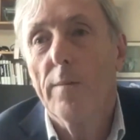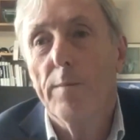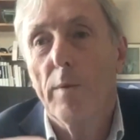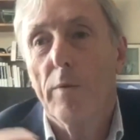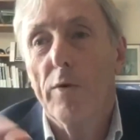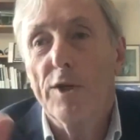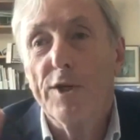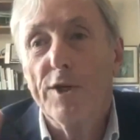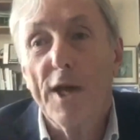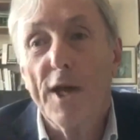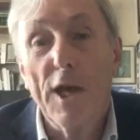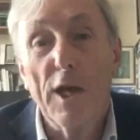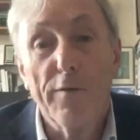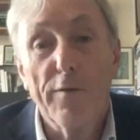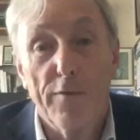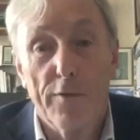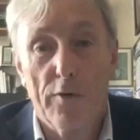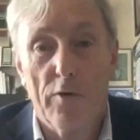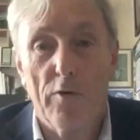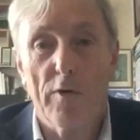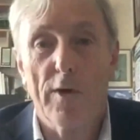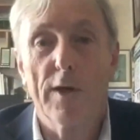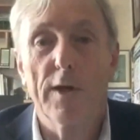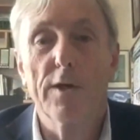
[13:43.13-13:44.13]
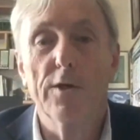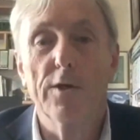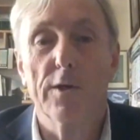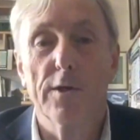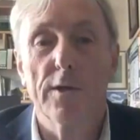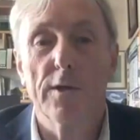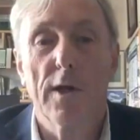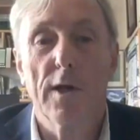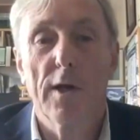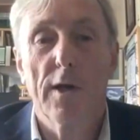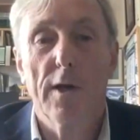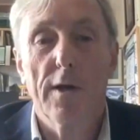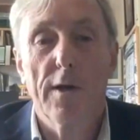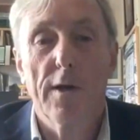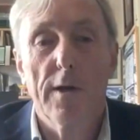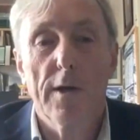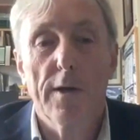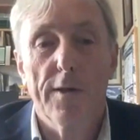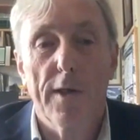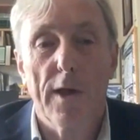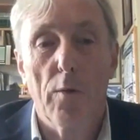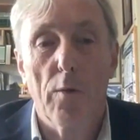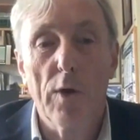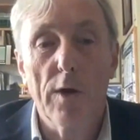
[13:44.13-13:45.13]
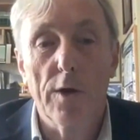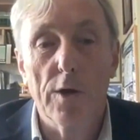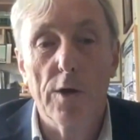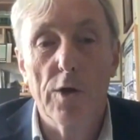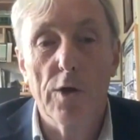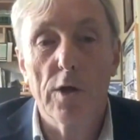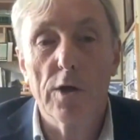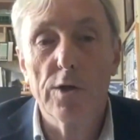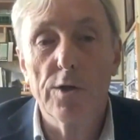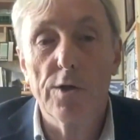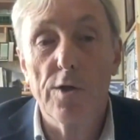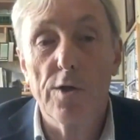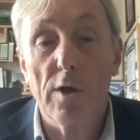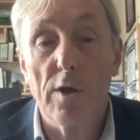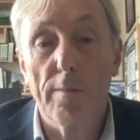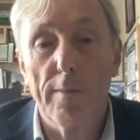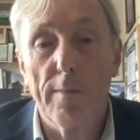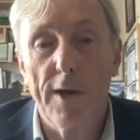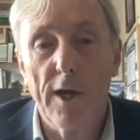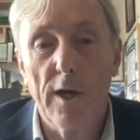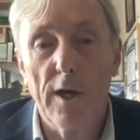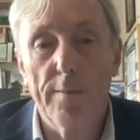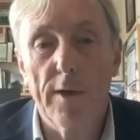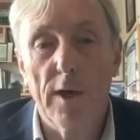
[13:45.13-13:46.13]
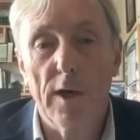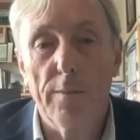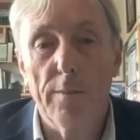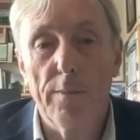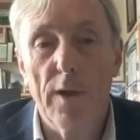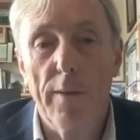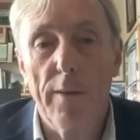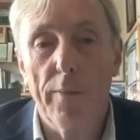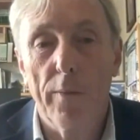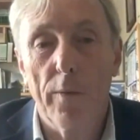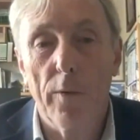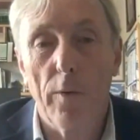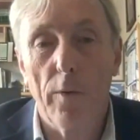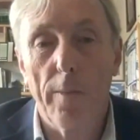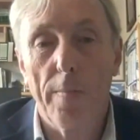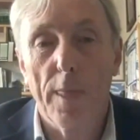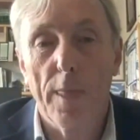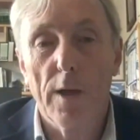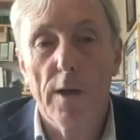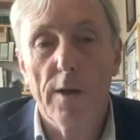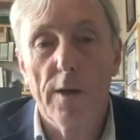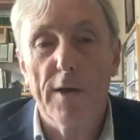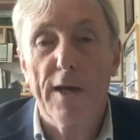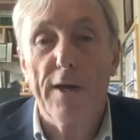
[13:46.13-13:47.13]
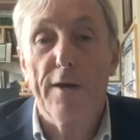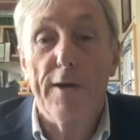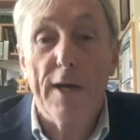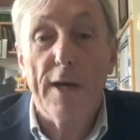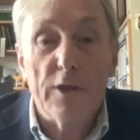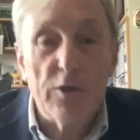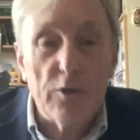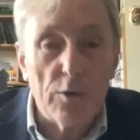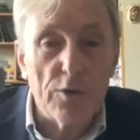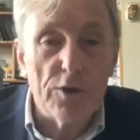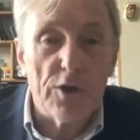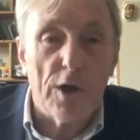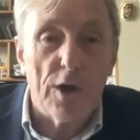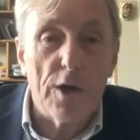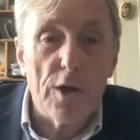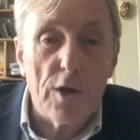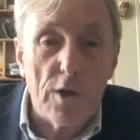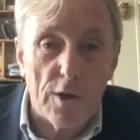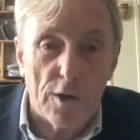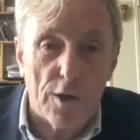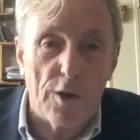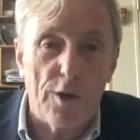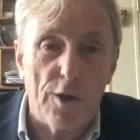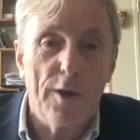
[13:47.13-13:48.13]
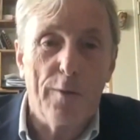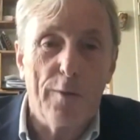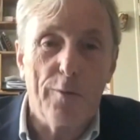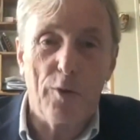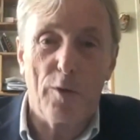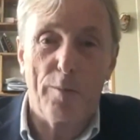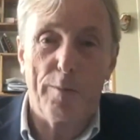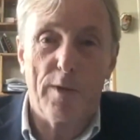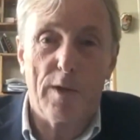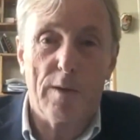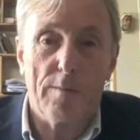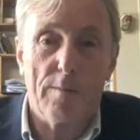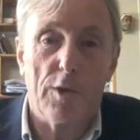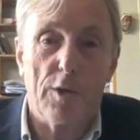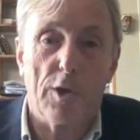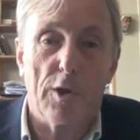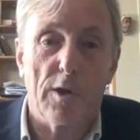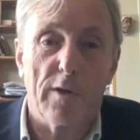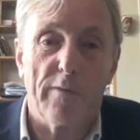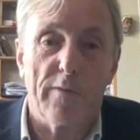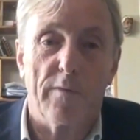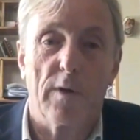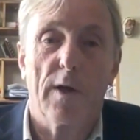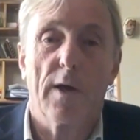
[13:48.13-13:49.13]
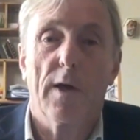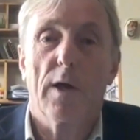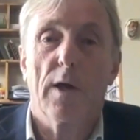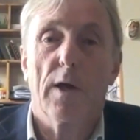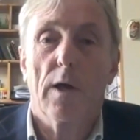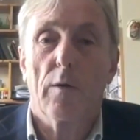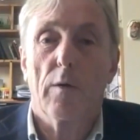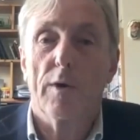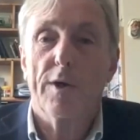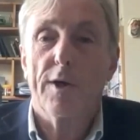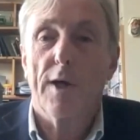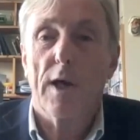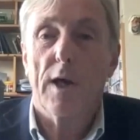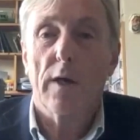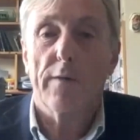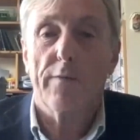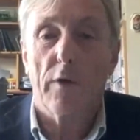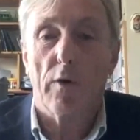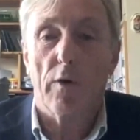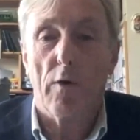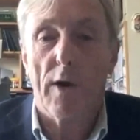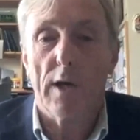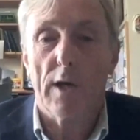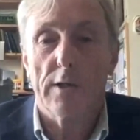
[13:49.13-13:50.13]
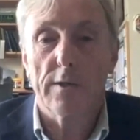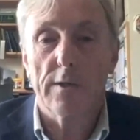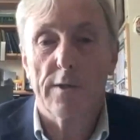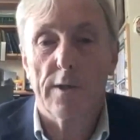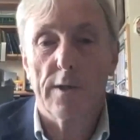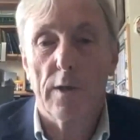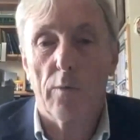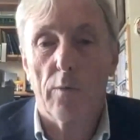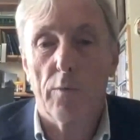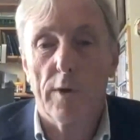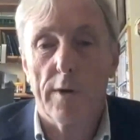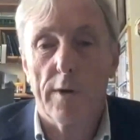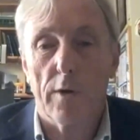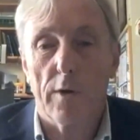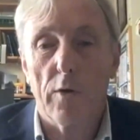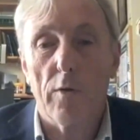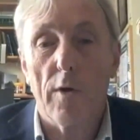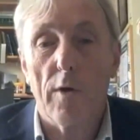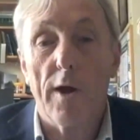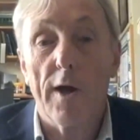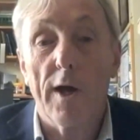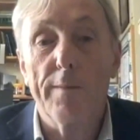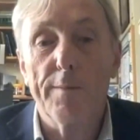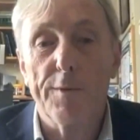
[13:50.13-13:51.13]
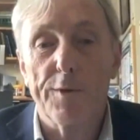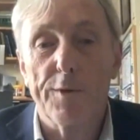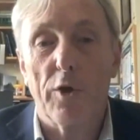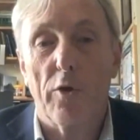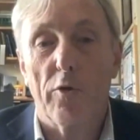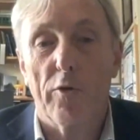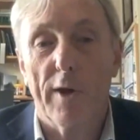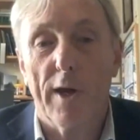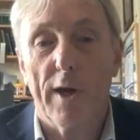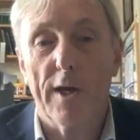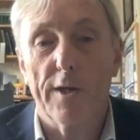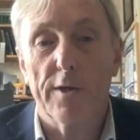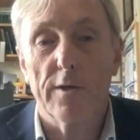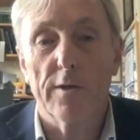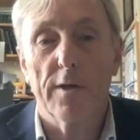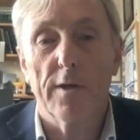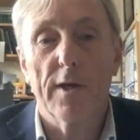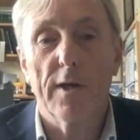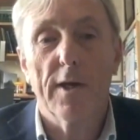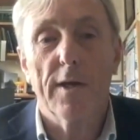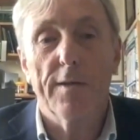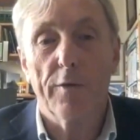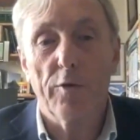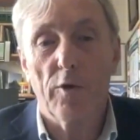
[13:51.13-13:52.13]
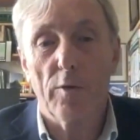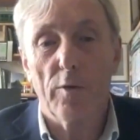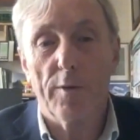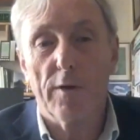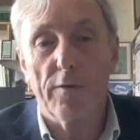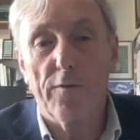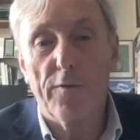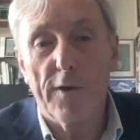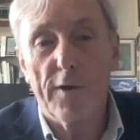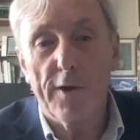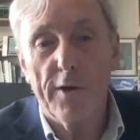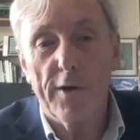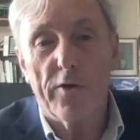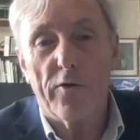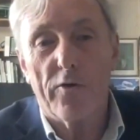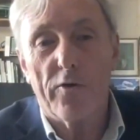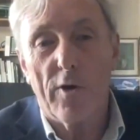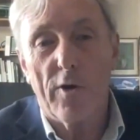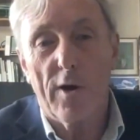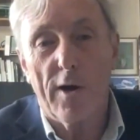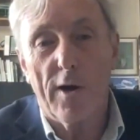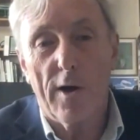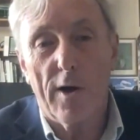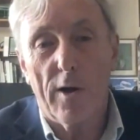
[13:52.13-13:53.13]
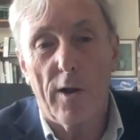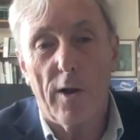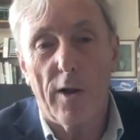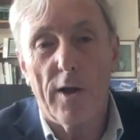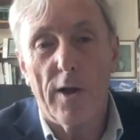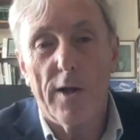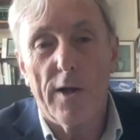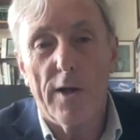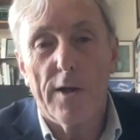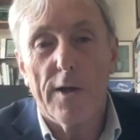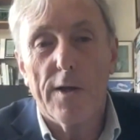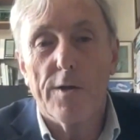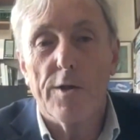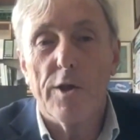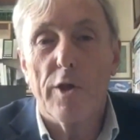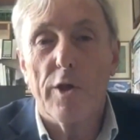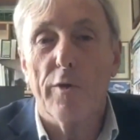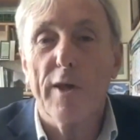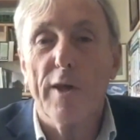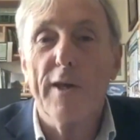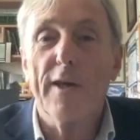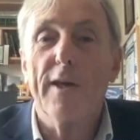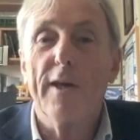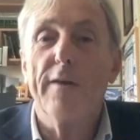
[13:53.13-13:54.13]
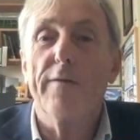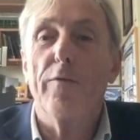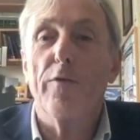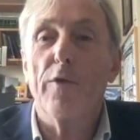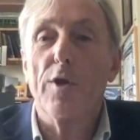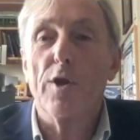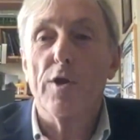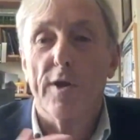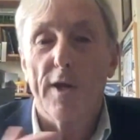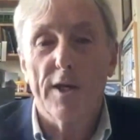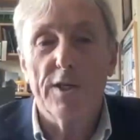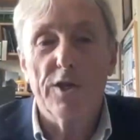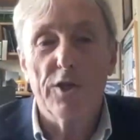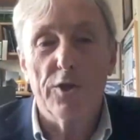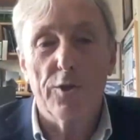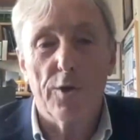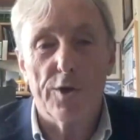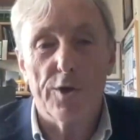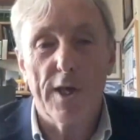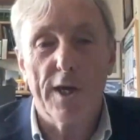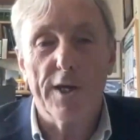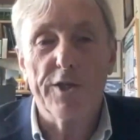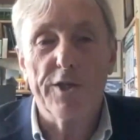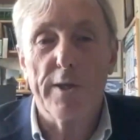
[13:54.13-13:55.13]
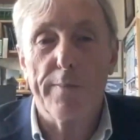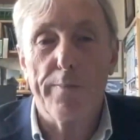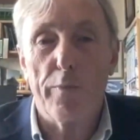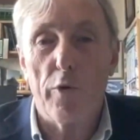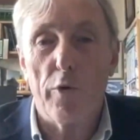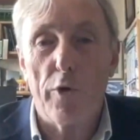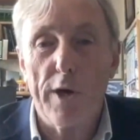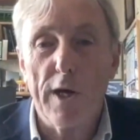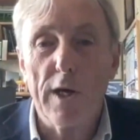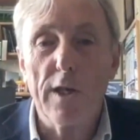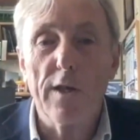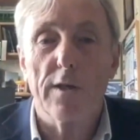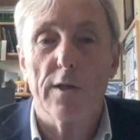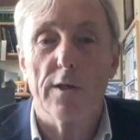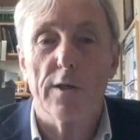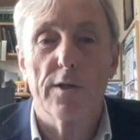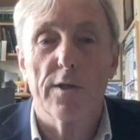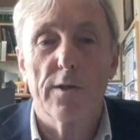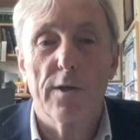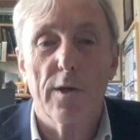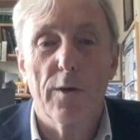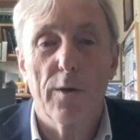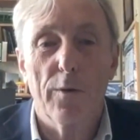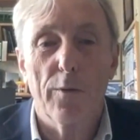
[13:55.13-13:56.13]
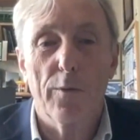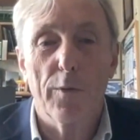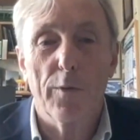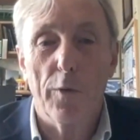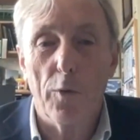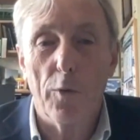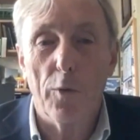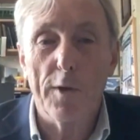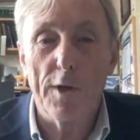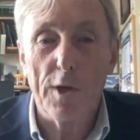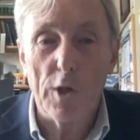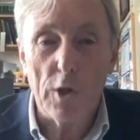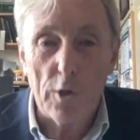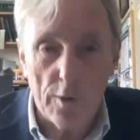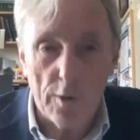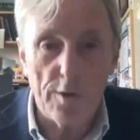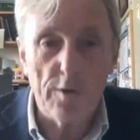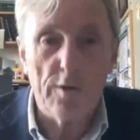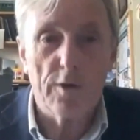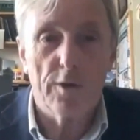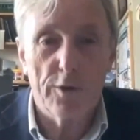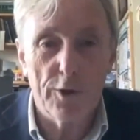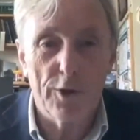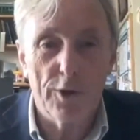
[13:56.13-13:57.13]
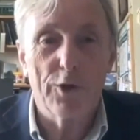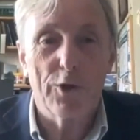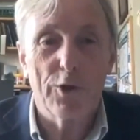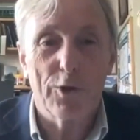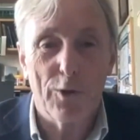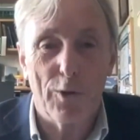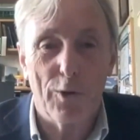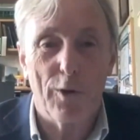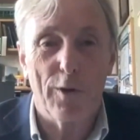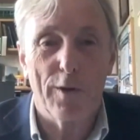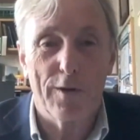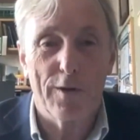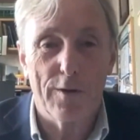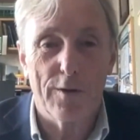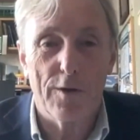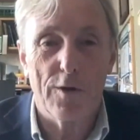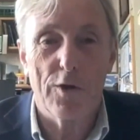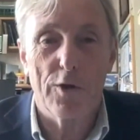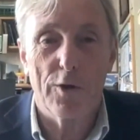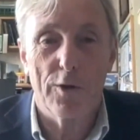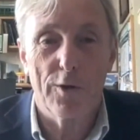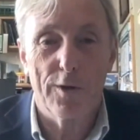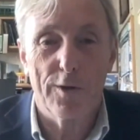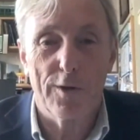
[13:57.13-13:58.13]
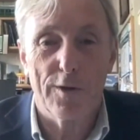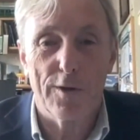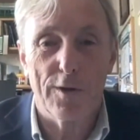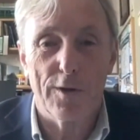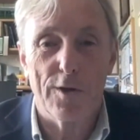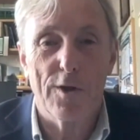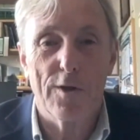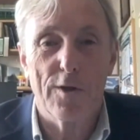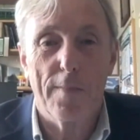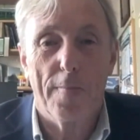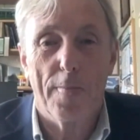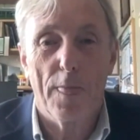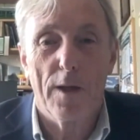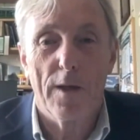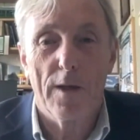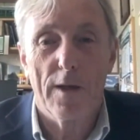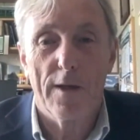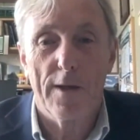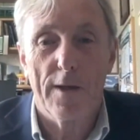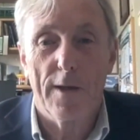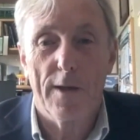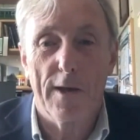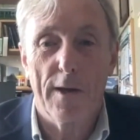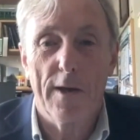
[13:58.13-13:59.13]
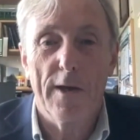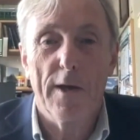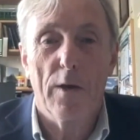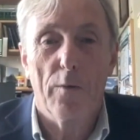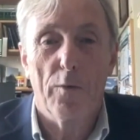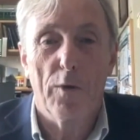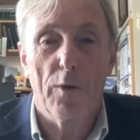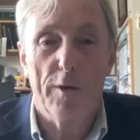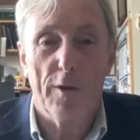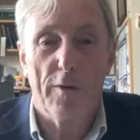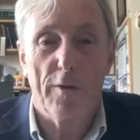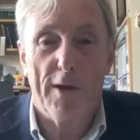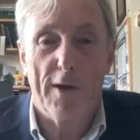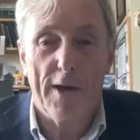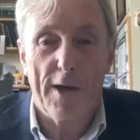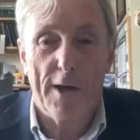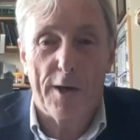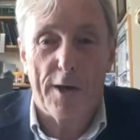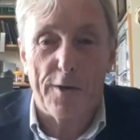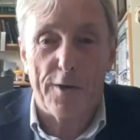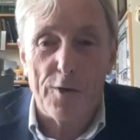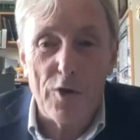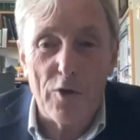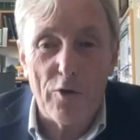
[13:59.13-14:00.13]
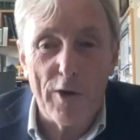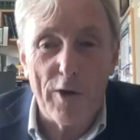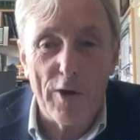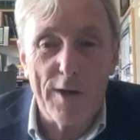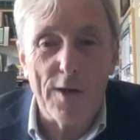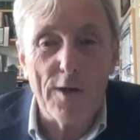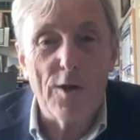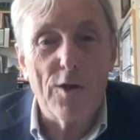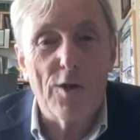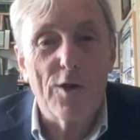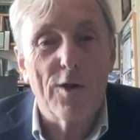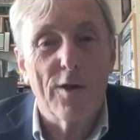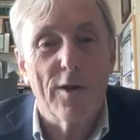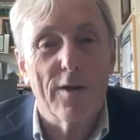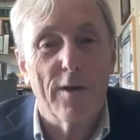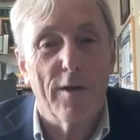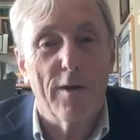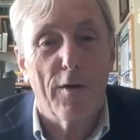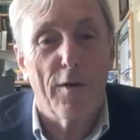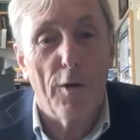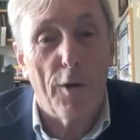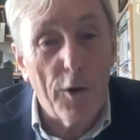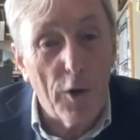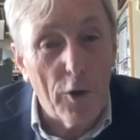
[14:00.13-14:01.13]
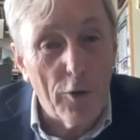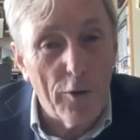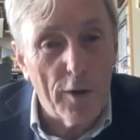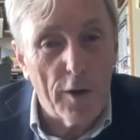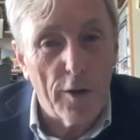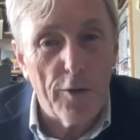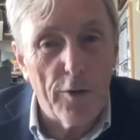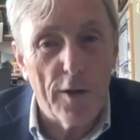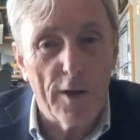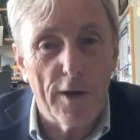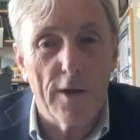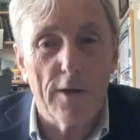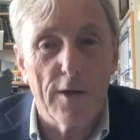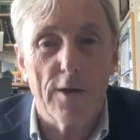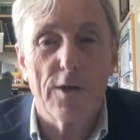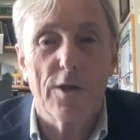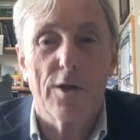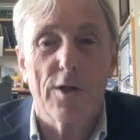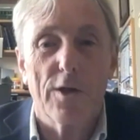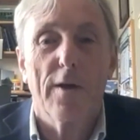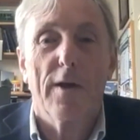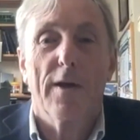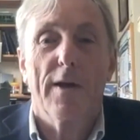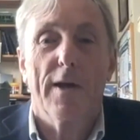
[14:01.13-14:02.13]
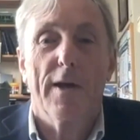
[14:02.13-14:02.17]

But we take it for granted that when decisions are made about people, that natural justice will be observed. We take it for granted that when a crime is created, there will be a fair trial. So every statute is actually pregnant with all these constitutional concerns, whether they are constraints, you know, not doing things.